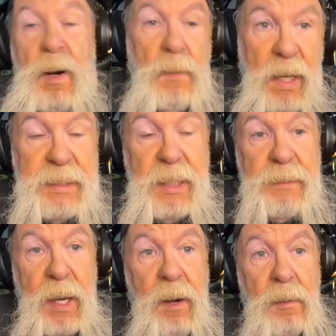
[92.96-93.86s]
I did
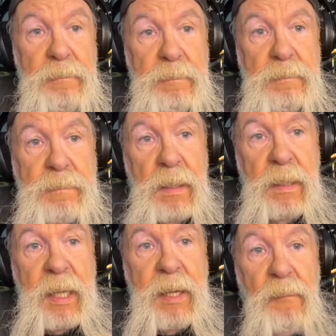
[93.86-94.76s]
there.
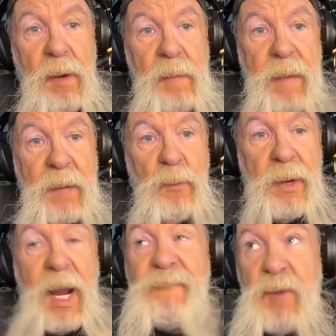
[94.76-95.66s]
Eddie Graham had
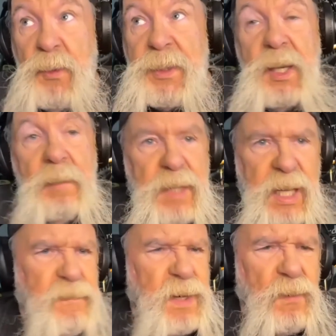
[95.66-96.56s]
one. I flew with him, but
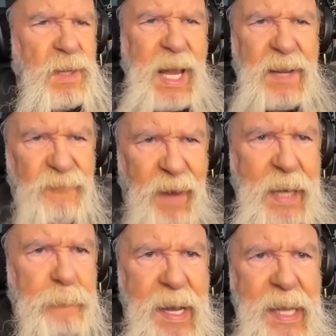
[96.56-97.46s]
he would only like fly
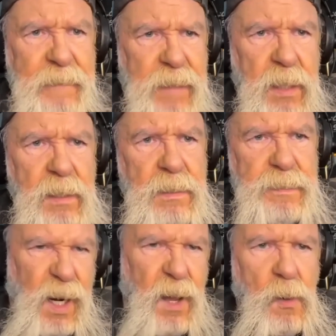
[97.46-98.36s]
to Miami,
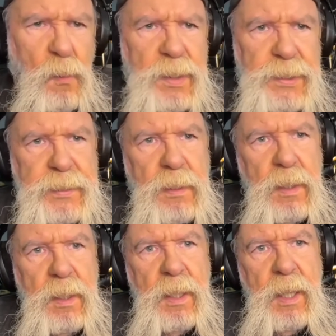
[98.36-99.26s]
the long ones.
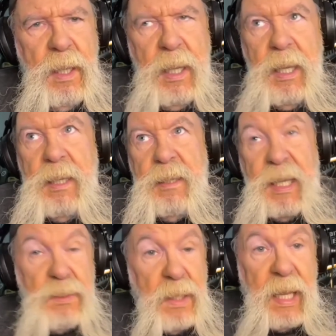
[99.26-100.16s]
And
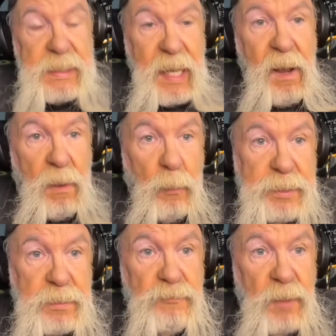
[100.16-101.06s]
that's how I
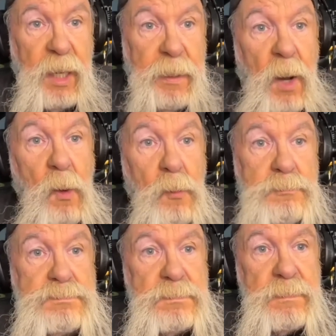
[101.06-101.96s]
went to really know
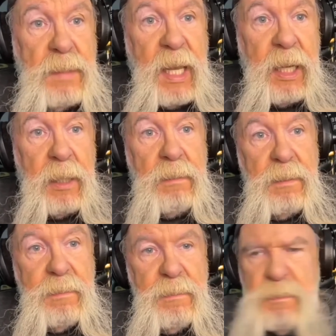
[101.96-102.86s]
Eddie.
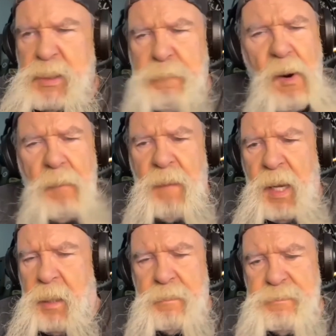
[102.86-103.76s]
Smart
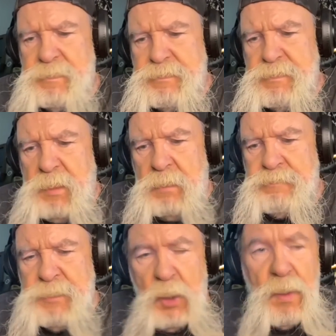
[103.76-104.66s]
man.
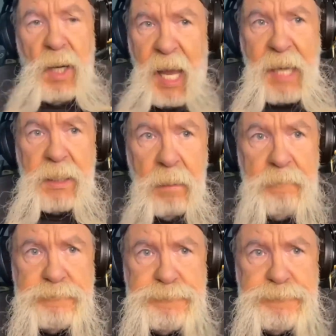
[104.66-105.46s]
You would have liked him.